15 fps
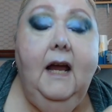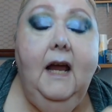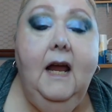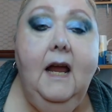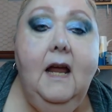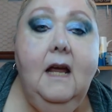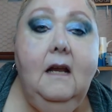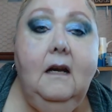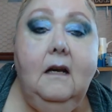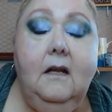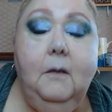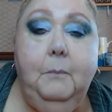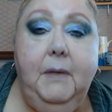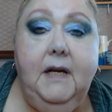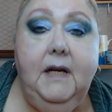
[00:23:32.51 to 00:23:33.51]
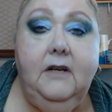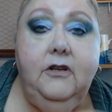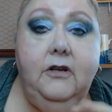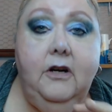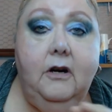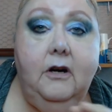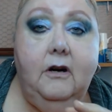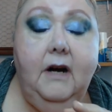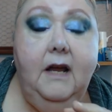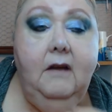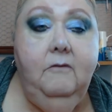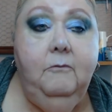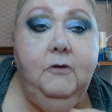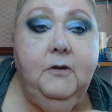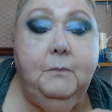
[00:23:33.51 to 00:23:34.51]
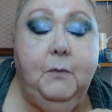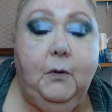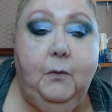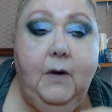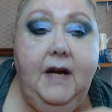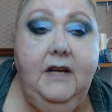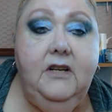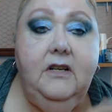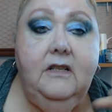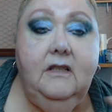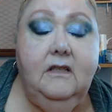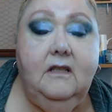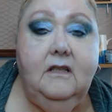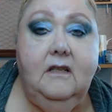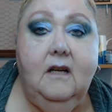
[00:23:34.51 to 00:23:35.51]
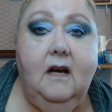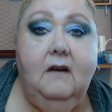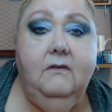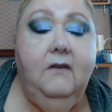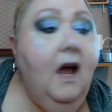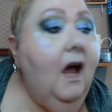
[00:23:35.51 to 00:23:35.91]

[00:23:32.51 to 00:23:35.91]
in the picture inspiration stuff,